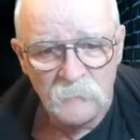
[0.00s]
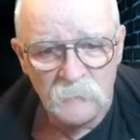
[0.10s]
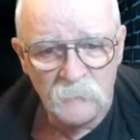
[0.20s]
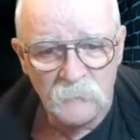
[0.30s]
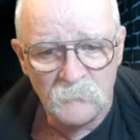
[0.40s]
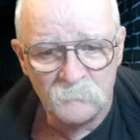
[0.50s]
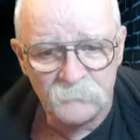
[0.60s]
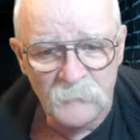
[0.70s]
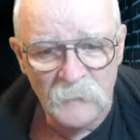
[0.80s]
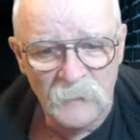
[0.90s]

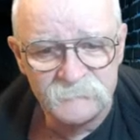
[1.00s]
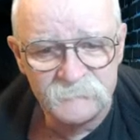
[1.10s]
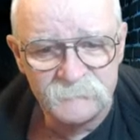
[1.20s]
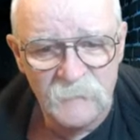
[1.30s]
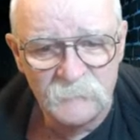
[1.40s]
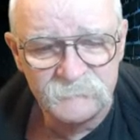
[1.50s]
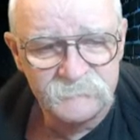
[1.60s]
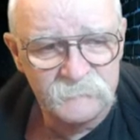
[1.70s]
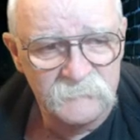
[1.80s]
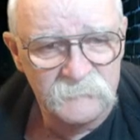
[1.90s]
I did not.
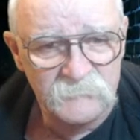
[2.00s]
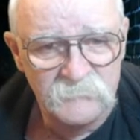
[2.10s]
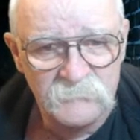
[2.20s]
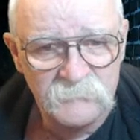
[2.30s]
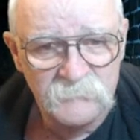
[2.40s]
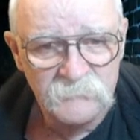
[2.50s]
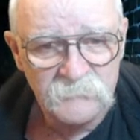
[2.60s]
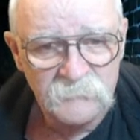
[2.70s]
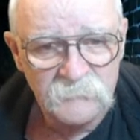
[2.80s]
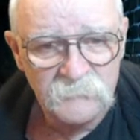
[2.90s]

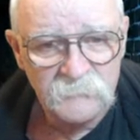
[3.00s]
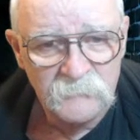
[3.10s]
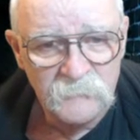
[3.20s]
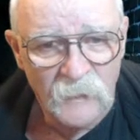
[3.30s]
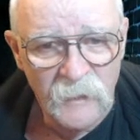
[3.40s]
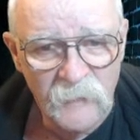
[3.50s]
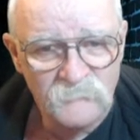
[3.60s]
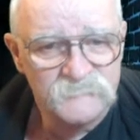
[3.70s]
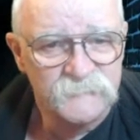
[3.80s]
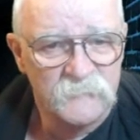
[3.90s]
I
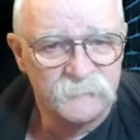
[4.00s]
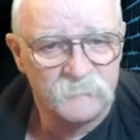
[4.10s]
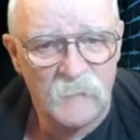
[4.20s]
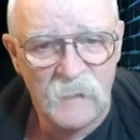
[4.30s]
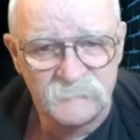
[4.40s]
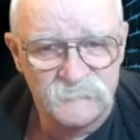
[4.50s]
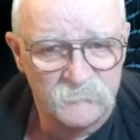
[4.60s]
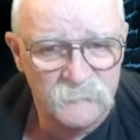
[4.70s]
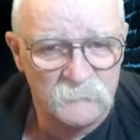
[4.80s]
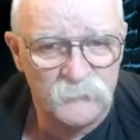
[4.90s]
haven't set the bots
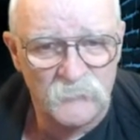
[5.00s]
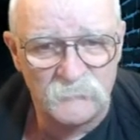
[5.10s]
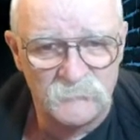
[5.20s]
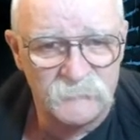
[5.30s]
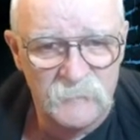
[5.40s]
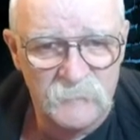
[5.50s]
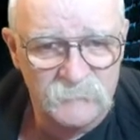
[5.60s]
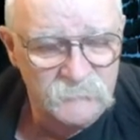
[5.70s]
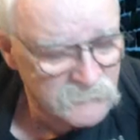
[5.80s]
up completely yet,